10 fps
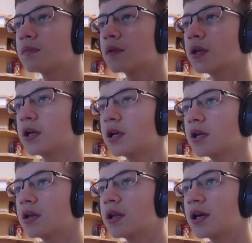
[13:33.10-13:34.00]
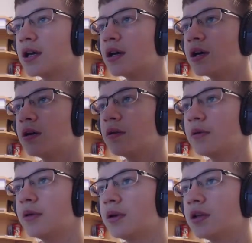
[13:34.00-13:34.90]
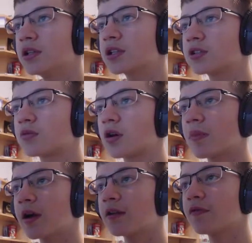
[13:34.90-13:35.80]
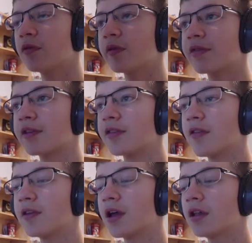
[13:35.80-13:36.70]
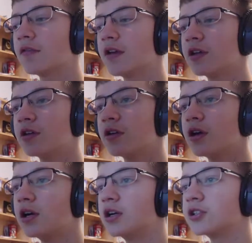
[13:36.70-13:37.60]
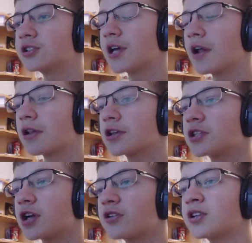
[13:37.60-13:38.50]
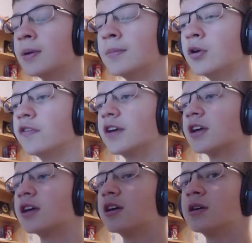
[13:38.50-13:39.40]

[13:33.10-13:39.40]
And now we just walk back and forth, and then the elevator shall start moving.